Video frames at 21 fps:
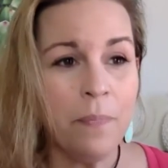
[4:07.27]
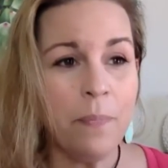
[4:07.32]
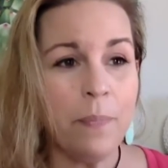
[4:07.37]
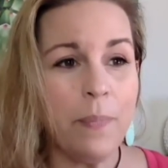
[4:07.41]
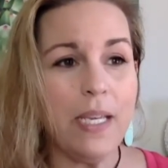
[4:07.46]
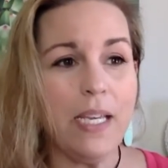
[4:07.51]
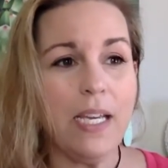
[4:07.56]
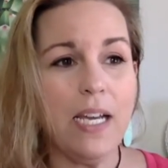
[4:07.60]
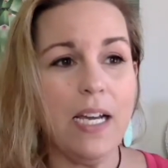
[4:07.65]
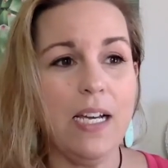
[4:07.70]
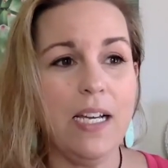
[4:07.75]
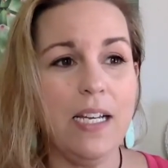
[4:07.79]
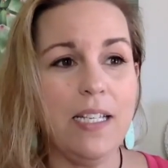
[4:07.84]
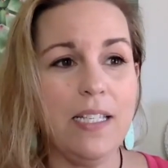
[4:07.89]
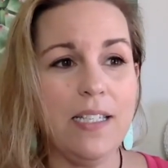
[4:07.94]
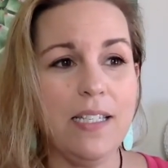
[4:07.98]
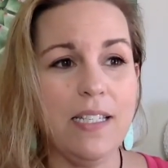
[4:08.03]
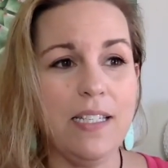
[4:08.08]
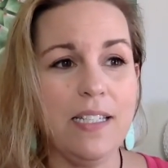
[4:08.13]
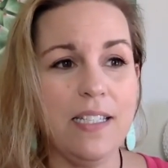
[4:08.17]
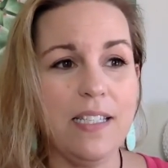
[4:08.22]

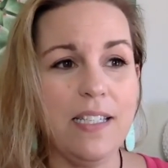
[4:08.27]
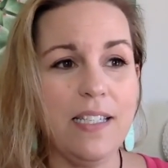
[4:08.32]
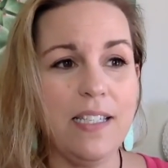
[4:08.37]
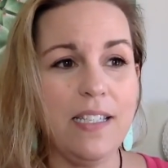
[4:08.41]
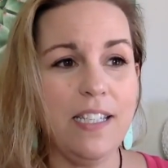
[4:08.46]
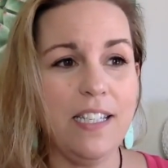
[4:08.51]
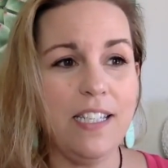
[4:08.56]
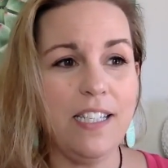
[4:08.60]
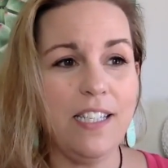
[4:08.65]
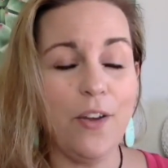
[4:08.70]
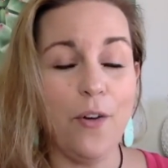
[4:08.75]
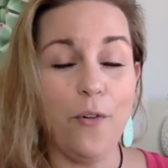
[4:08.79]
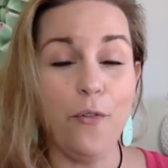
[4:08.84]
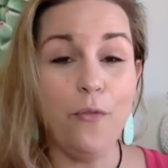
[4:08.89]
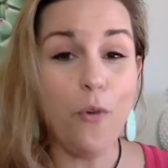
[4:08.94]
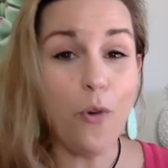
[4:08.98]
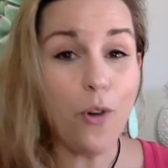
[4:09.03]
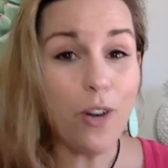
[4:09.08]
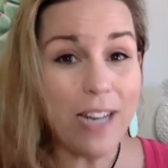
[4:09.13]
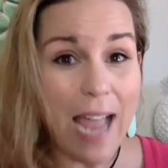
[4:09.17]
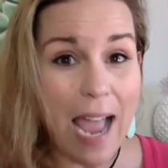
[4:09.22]
Because, you know,
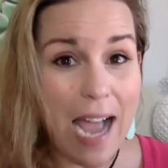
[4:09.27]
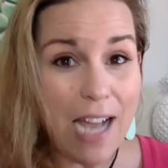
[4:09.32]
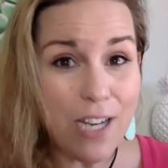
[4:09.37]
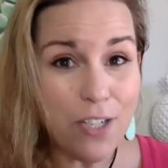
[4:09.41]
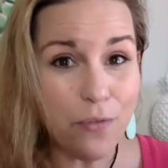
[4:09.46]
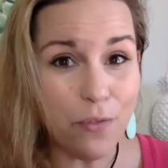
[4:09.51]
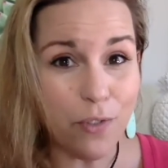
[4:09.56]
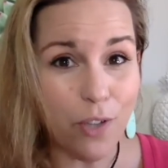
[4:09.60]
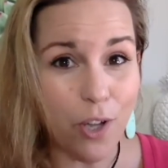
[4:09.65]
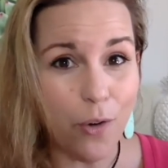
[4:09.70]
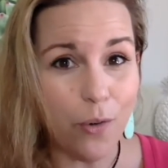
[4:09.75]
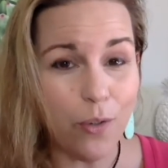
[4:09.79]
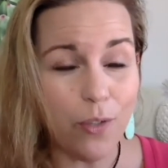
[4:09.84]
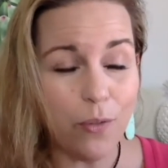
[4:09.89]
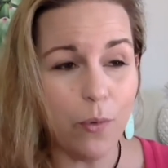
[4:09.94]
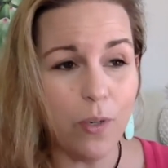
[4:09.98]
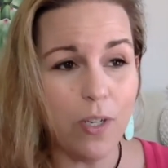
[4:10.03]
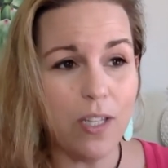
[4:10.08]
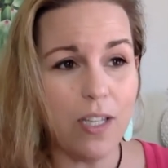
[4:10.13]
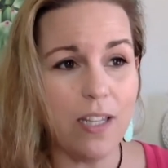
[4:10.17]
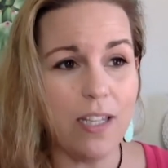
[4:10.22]
for cash flow, and
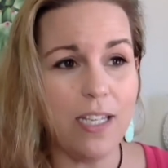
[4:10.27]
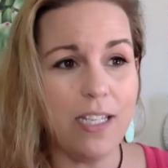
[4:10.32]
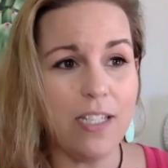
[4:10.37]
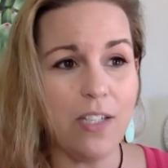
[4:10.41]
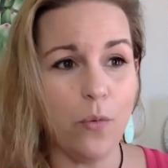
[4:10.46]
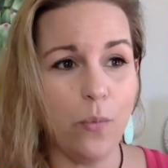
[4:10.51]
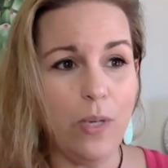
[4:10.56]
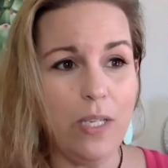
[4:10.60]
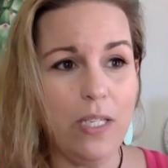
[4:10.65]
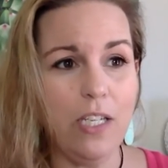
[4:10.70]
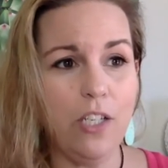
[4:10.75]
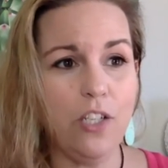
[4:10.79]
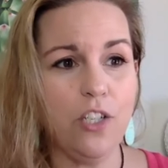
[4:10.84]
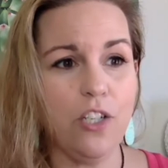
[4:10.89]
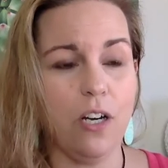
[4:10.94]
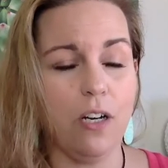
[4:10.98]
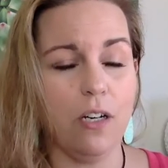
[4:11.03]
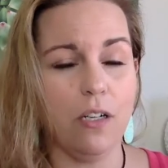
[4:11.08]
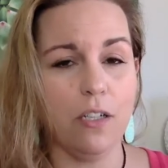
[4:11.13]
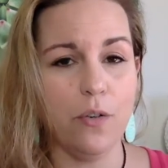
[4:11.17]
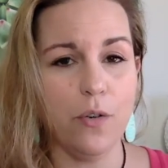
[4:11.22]
one of the things that we teach in
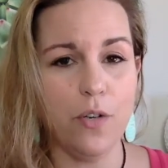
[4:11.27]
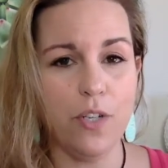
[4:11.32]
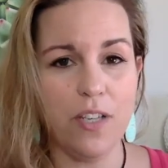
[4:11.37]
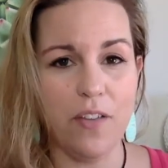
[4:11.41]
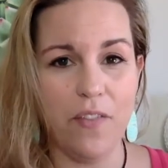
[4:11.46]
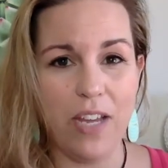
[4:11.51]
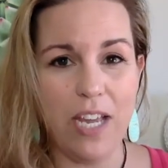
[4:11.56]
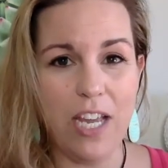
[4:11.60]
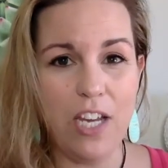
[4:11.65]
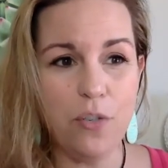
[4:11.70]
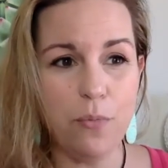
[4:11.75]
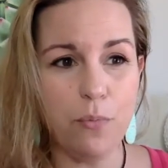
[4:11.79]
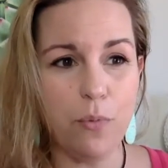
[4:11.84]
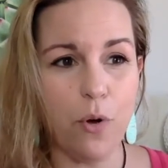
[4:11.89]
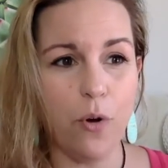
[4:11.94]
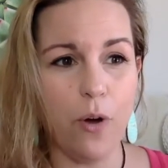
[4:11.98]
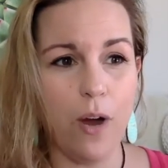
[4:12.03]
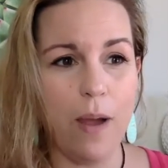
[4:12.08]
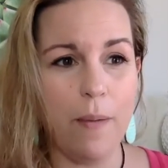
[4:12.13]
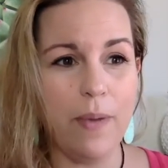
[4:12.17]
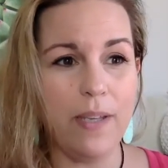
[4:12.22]
our Careers on Vacation
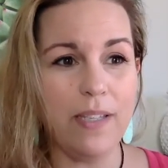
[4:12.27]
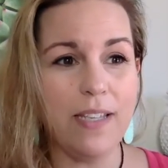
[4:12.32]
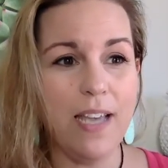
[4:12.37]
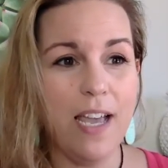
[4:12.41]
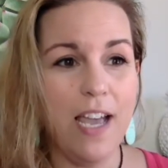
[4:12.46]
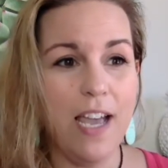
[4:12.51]
program is